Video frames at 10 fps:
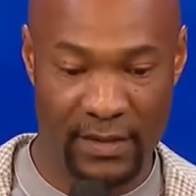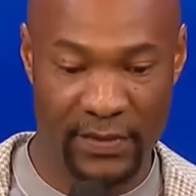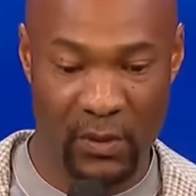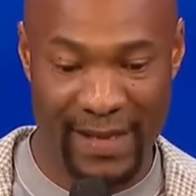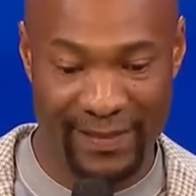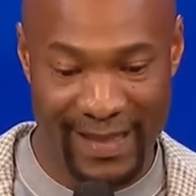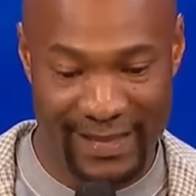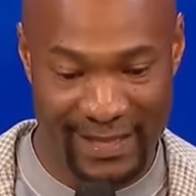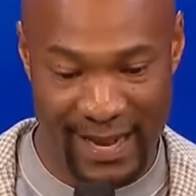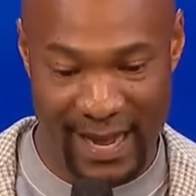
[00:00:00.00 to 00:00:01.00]
though at
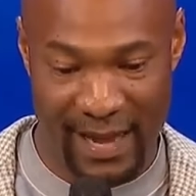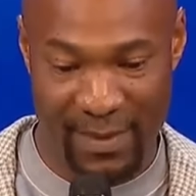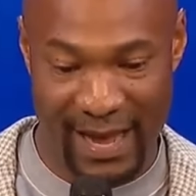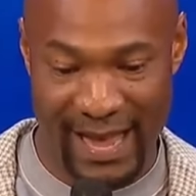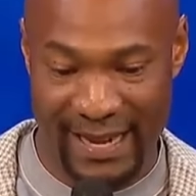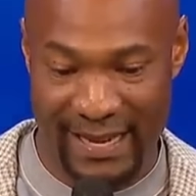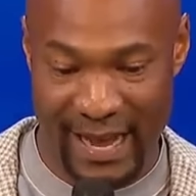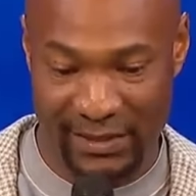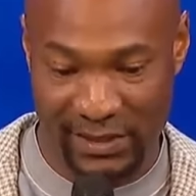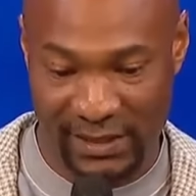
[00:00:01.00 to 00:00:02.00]
that time I had
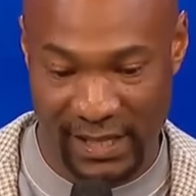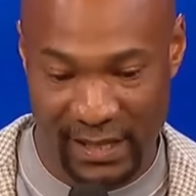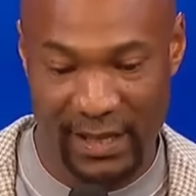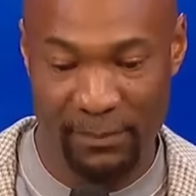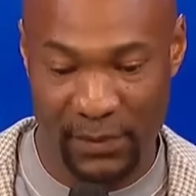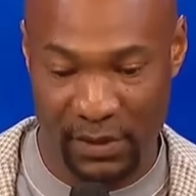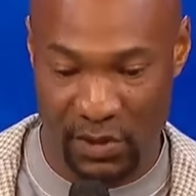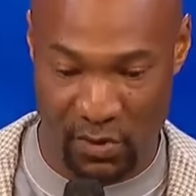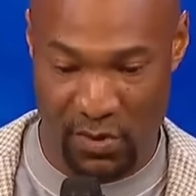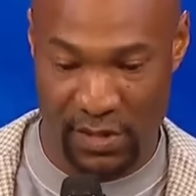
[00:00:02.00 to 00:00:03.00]
not set up the
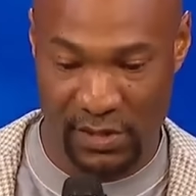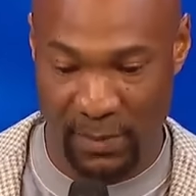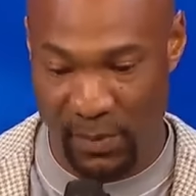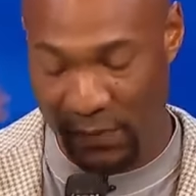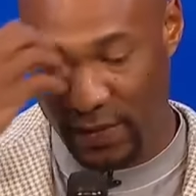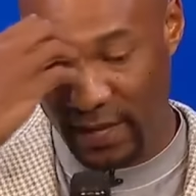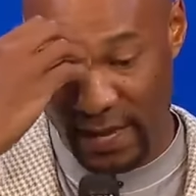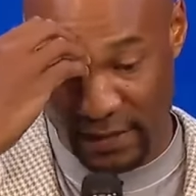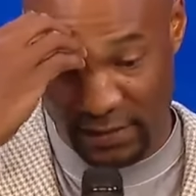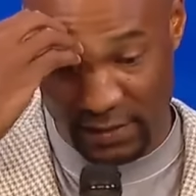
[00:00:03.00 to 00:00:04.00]
doors upon the
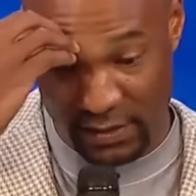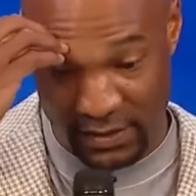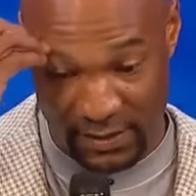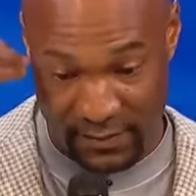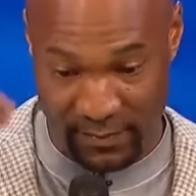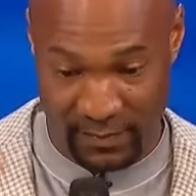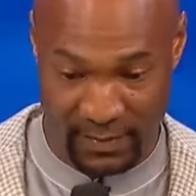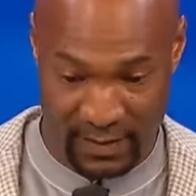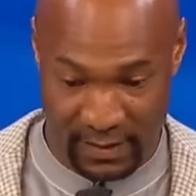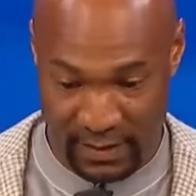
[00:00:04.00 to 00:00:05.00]
gates,
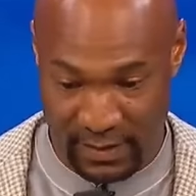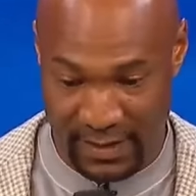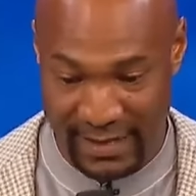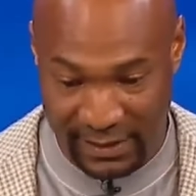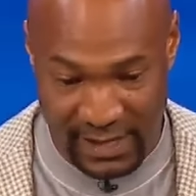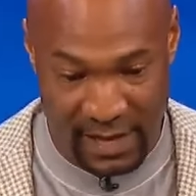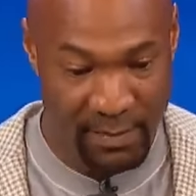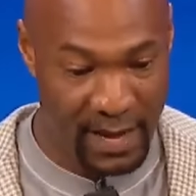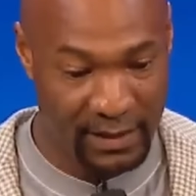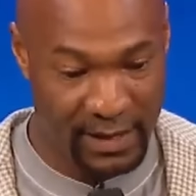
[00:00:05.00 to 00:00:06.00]
that
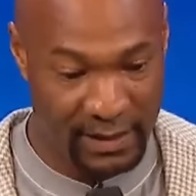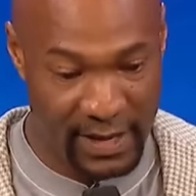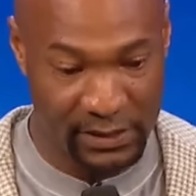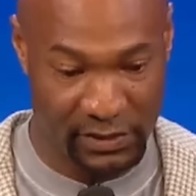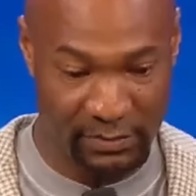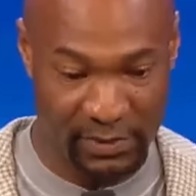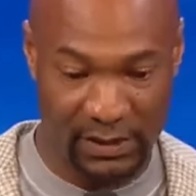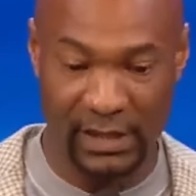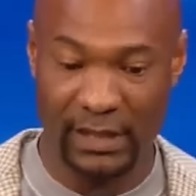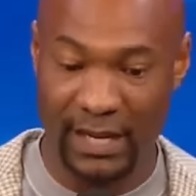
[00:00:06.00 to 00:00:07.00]
Sanballat and Geshem
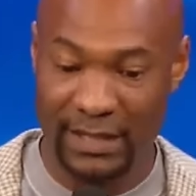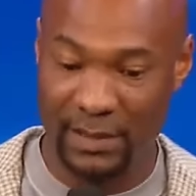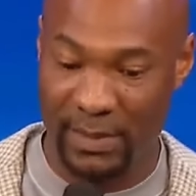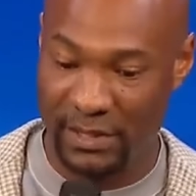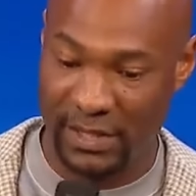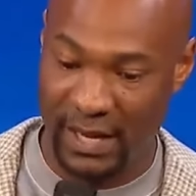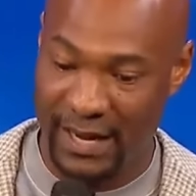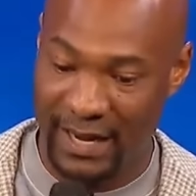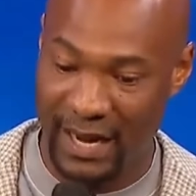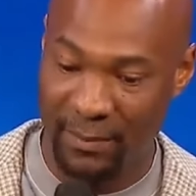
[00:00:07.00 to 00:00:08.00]
sent unto me,
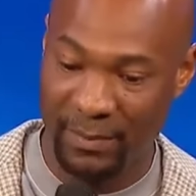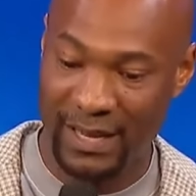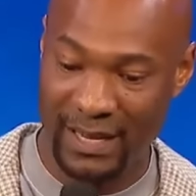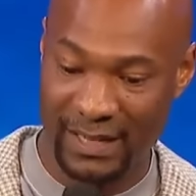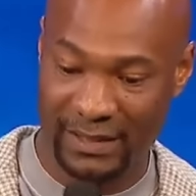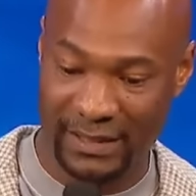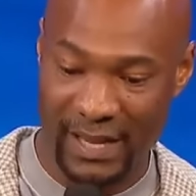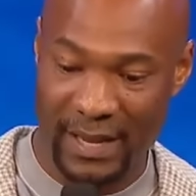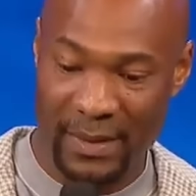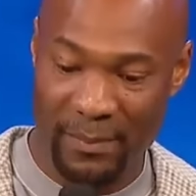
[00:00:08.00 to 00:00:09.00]
saying, Come, let us
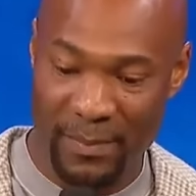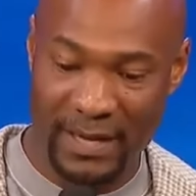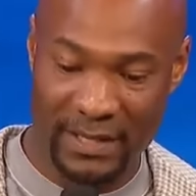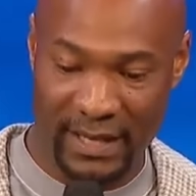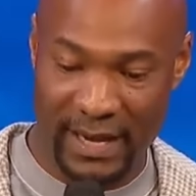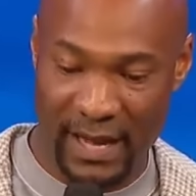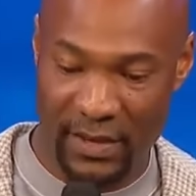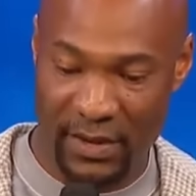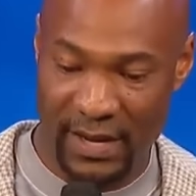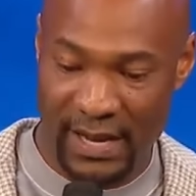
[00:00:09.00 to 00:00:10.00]
meet
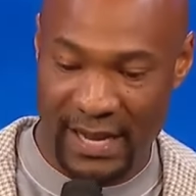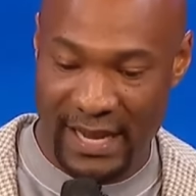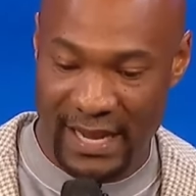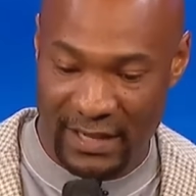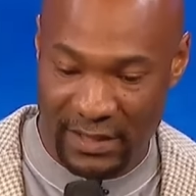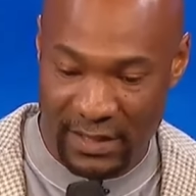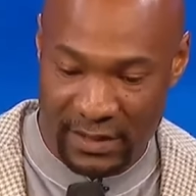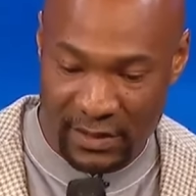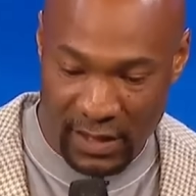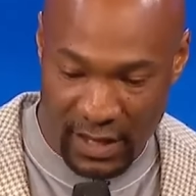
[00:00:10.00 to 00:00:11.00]
together in
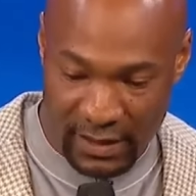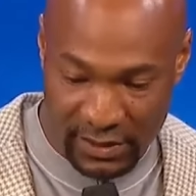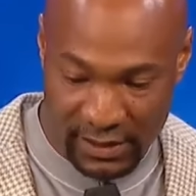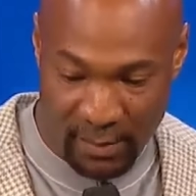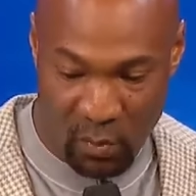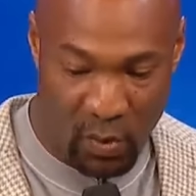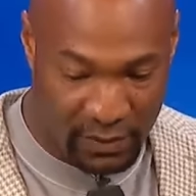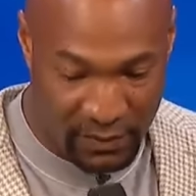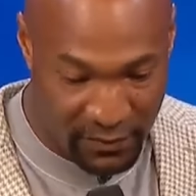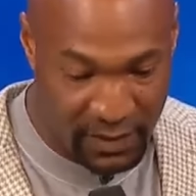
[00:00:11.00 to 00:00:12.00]
uh, some one
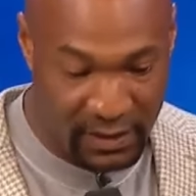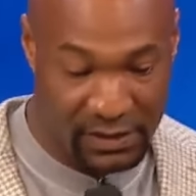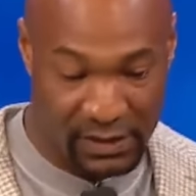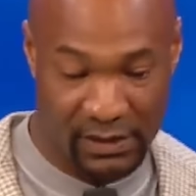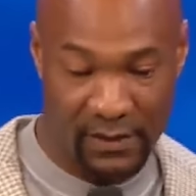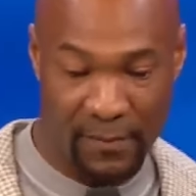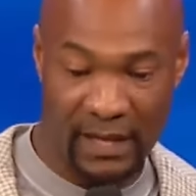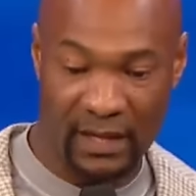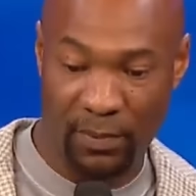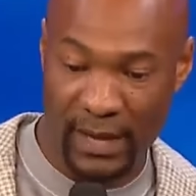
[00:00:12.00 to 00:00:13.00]
of the villages
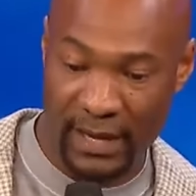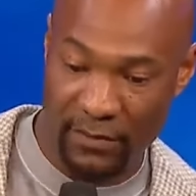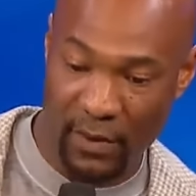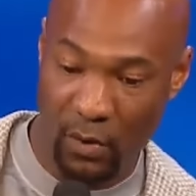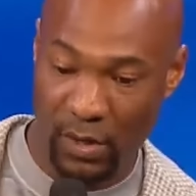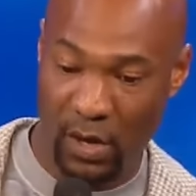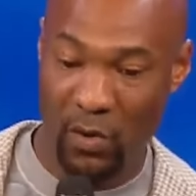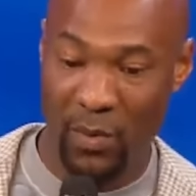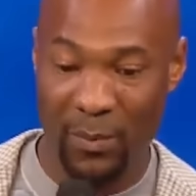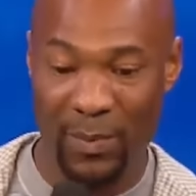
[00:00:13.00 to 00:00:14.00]
in the plain of
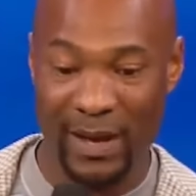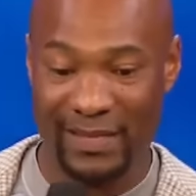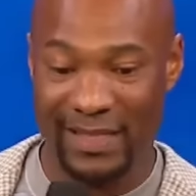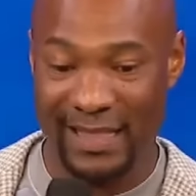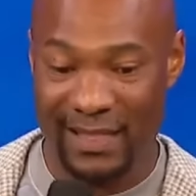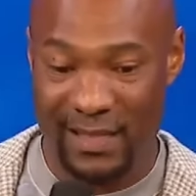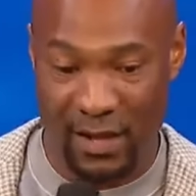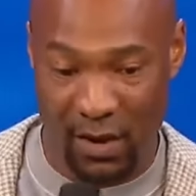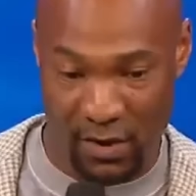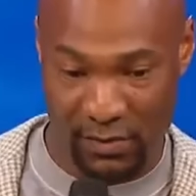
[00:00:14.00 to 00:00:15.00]
Ono, but they
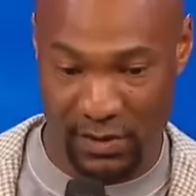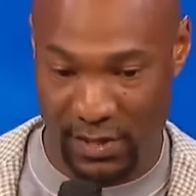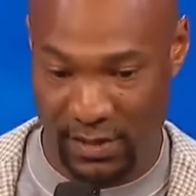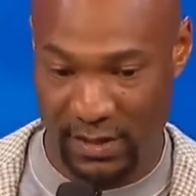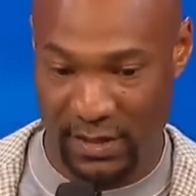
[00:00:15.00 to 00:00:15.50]
thought